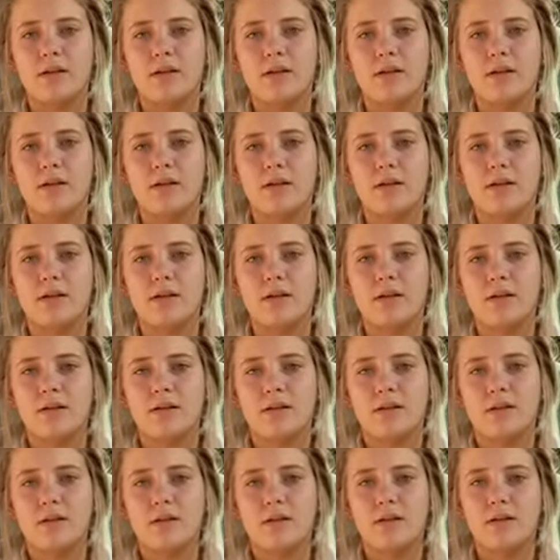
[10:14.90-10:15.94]

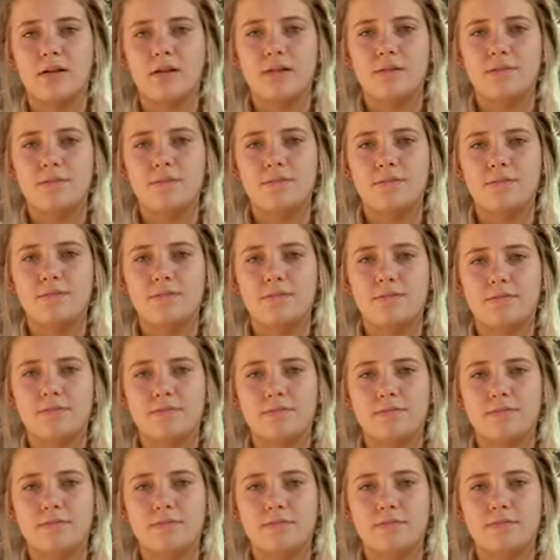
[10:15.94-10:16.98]

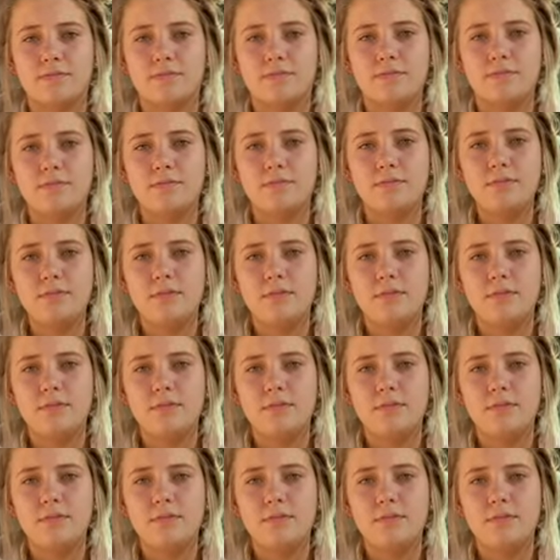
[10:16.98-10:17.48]
Nobody speaks.